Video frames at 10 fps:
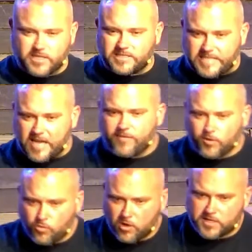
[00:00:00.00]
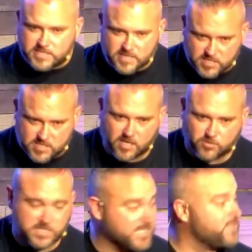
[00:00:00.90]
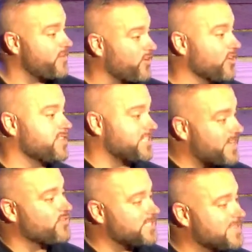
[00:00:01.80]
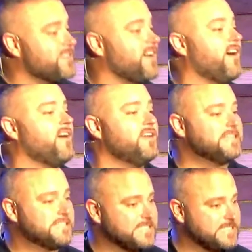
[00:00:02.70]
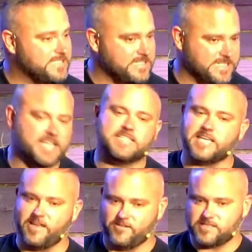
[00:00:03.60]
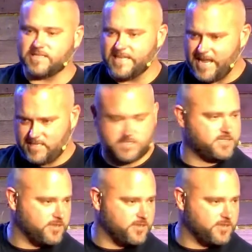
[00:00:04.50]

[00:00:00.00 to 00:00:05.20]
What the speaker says: The devil works in the subtleties. Have you ever heard the devil's in the details? Yes,